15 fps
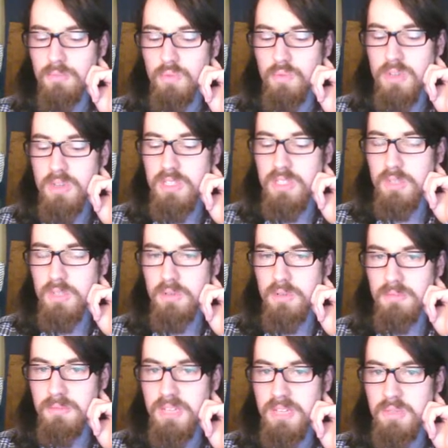work to do
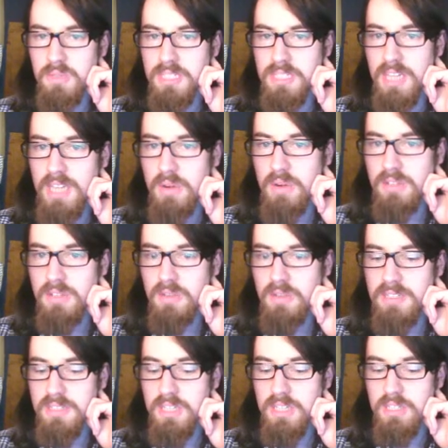on interesting
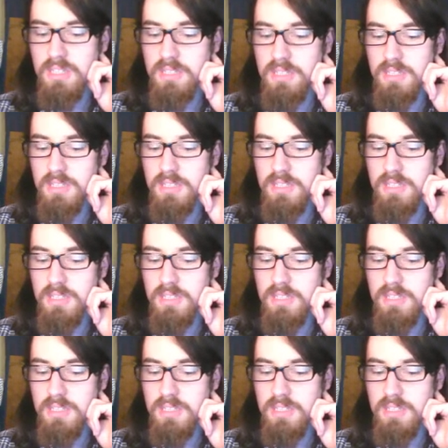characterizations